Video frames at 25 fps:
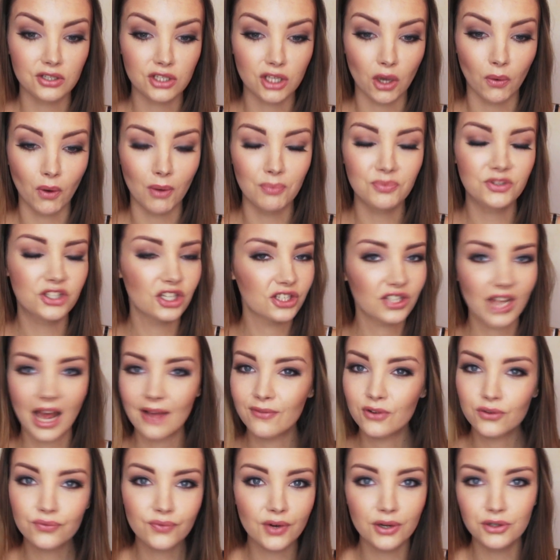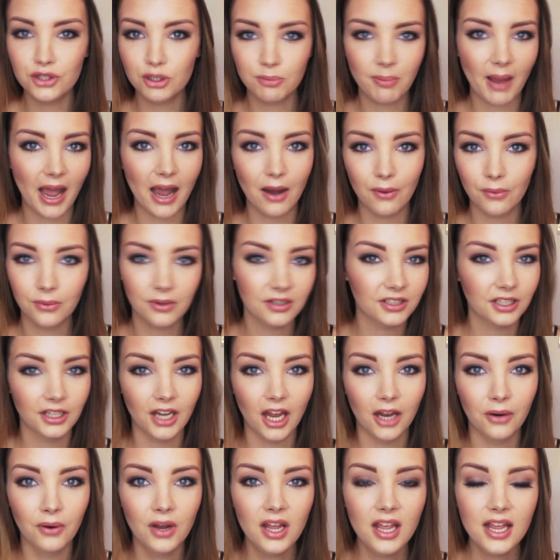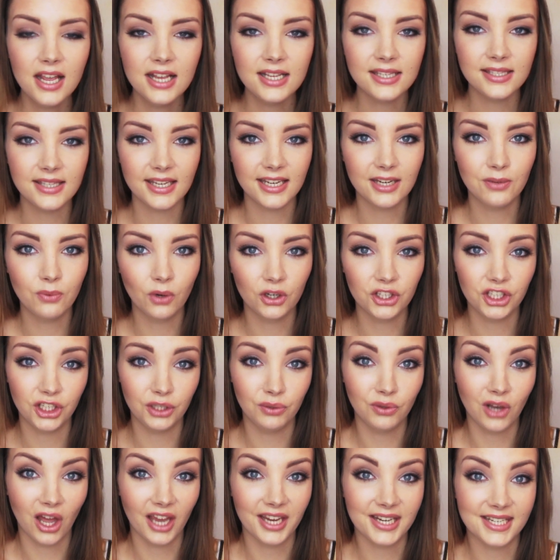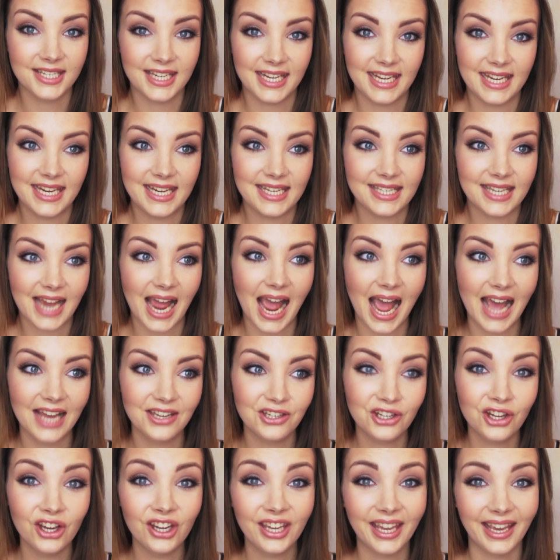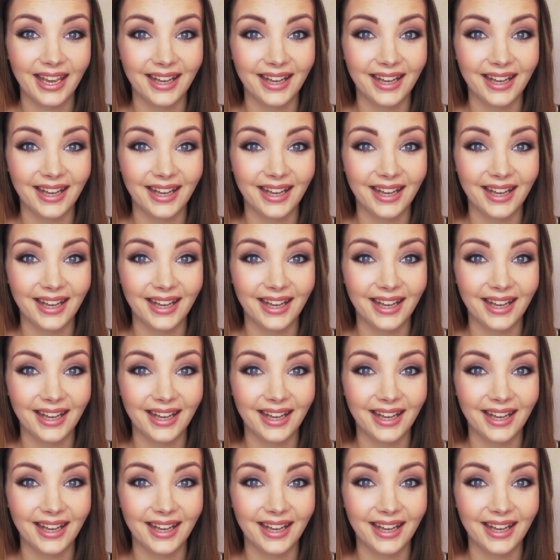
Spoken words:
so just have a root about, you know, see what you like to eat and cook